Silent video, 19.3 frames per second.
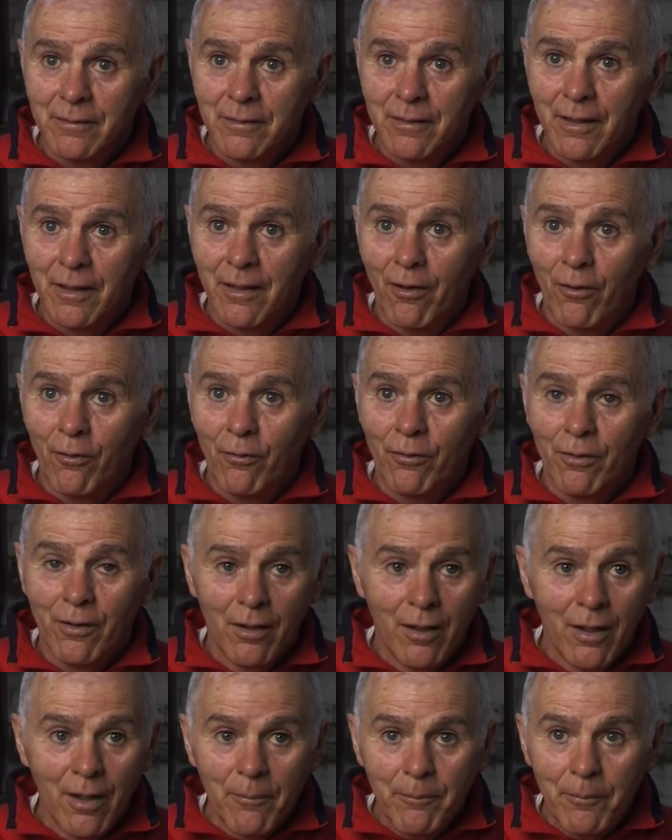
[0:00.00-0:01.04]
You know,
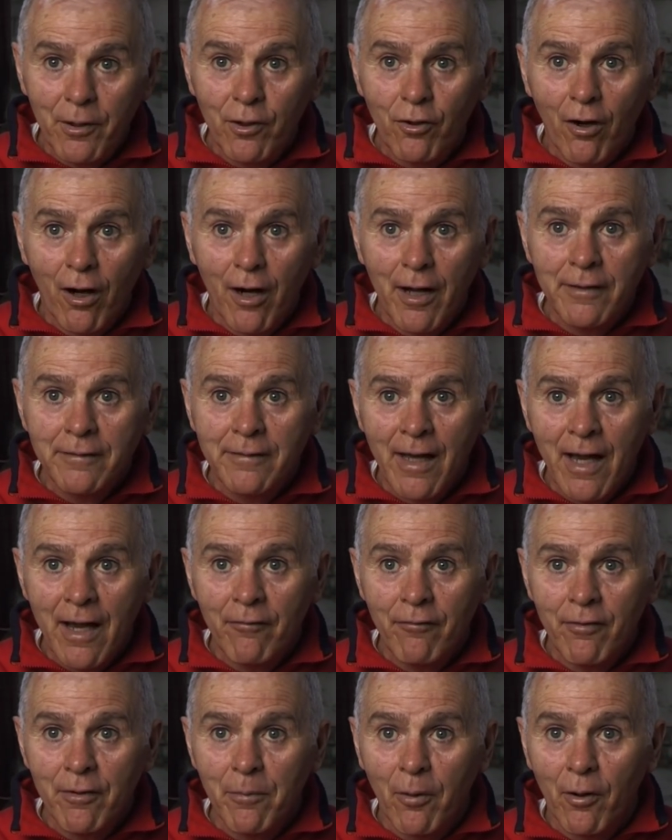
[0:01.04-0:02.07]
be kind to
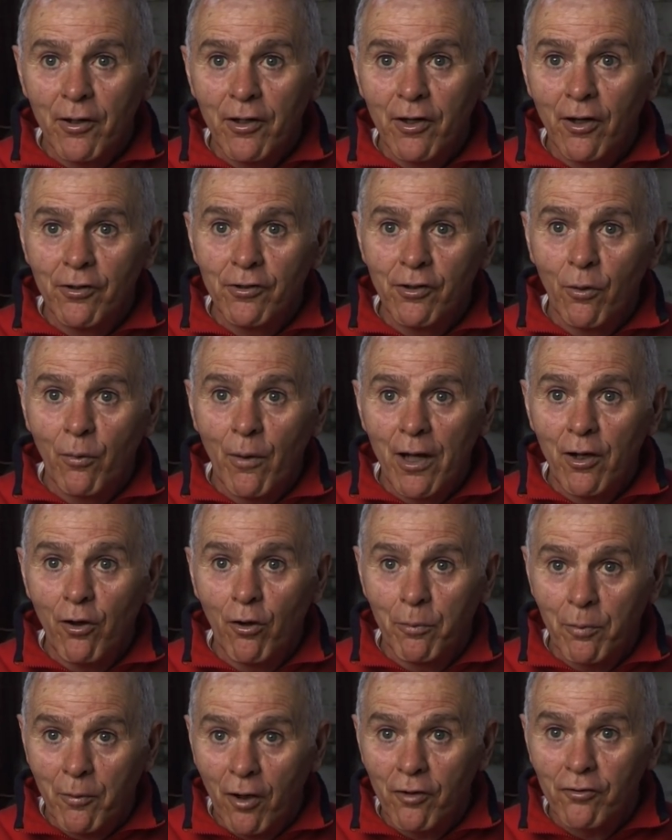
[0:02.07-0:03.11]
everybody on your way
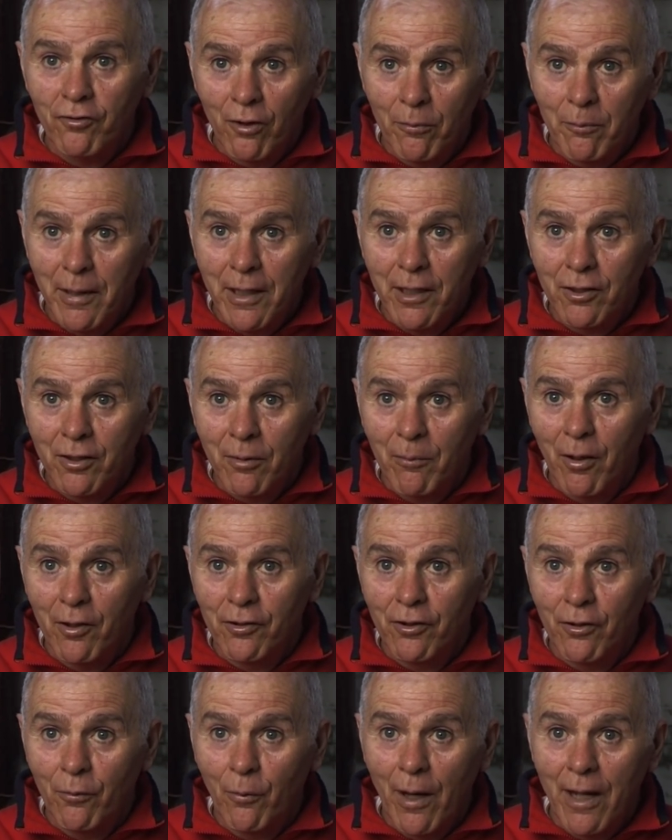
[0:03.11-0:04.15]
up, because you'll meet them
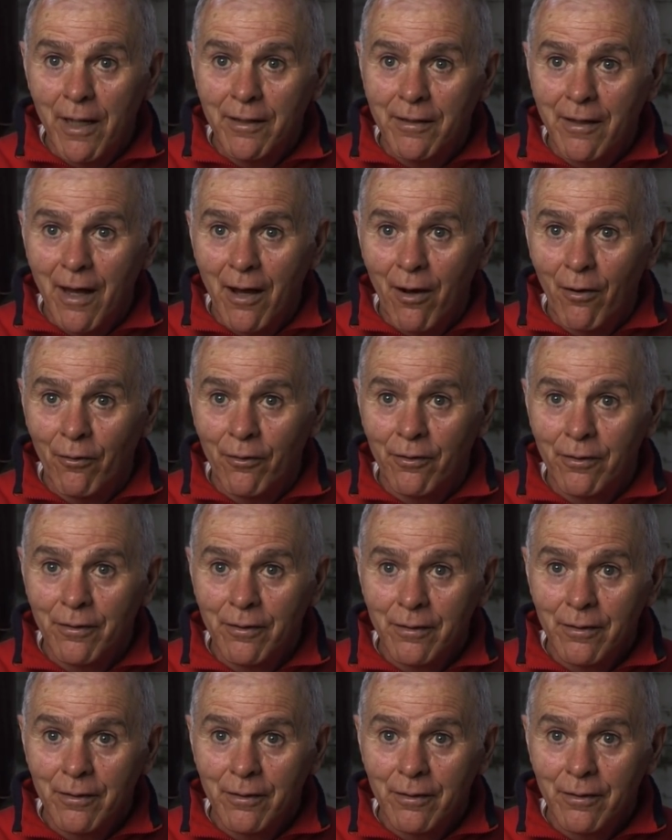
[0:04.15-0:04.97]
on your way down.